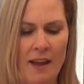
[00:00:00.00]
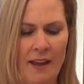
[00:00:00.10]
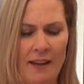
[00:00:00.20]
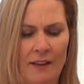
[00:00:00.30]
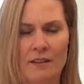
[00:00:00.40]

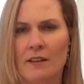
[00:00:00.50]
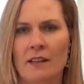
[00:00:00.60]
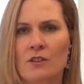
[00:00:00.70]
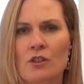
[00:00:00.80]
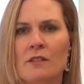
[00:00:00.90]
And
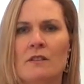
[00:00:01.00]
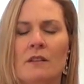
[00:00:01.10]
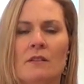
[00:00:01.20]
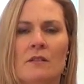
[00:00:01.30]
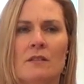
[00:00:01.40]
it just
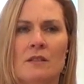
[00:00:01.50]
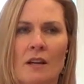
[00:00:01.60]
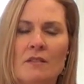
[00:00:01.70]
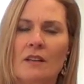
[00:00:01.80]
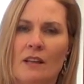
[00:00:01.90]

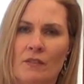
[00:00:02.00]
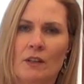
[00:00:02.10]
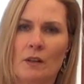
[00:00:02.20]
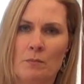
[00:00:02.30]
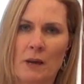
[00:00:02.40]
doesn't
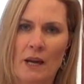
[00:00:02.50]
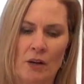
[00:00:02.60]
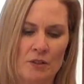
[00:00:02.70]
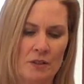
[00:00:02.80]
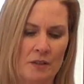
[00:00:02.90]
even
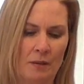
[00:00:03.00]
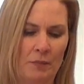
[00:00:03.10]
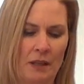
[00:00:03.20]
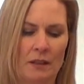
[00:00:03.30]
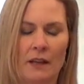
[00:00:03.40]
compare to
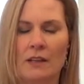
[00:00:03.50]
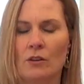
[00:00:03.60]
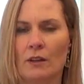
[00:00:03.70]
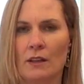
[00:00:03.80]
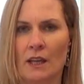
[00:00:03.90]
something like
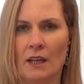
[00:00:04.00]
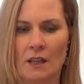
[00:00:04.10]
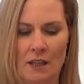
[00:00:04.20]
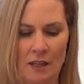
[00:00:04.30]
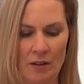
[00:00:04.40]
you can
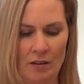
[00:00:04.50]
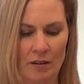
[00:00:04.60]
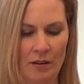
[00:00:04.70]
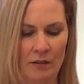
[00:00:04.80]
get here,